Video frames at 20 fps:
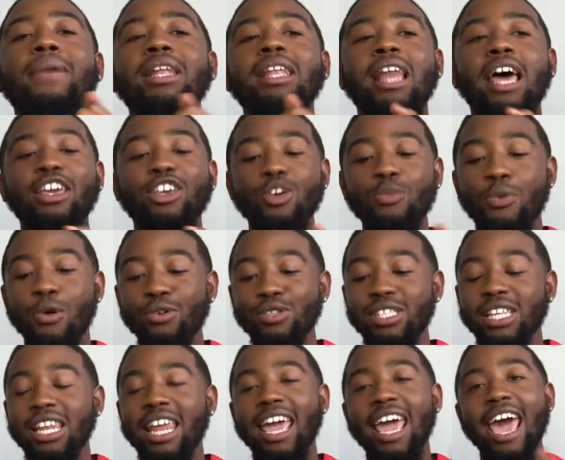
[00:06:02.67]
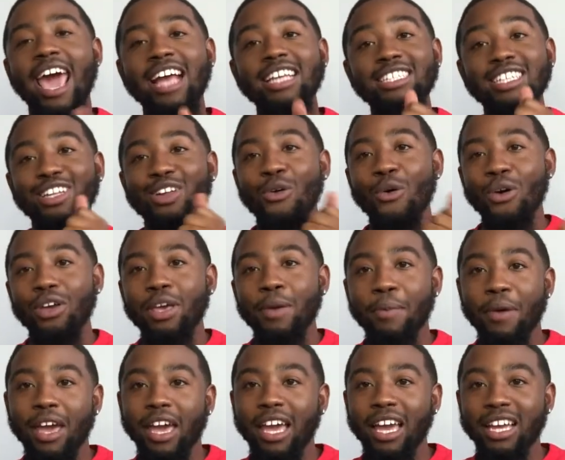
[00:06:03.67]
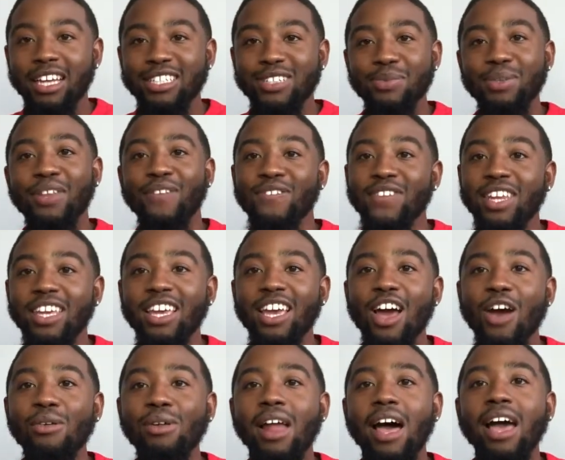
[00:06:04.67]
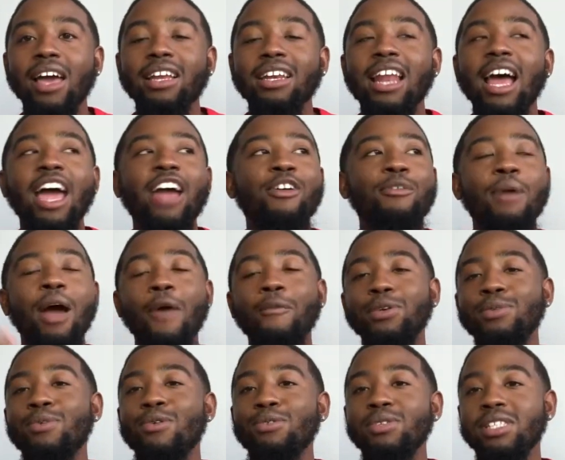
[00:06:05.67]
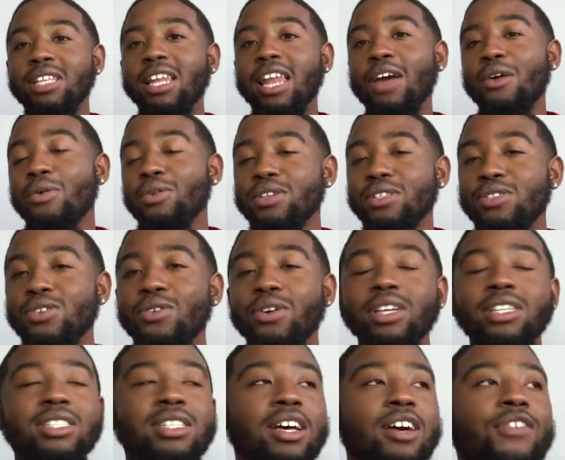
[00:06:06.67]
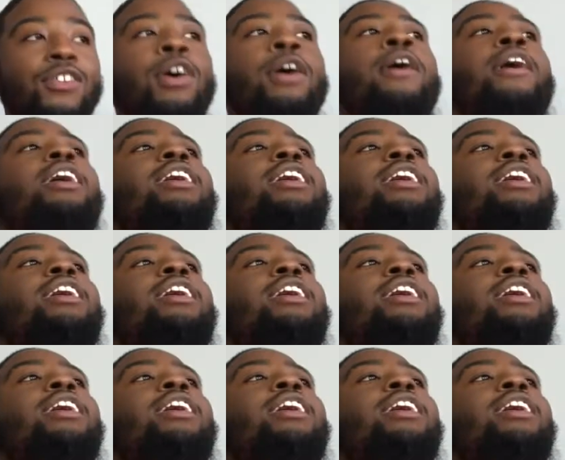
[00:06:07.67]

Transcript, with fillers: but like you posting like actually on your page with the video. Like not everybody was posting like on the story and stuff.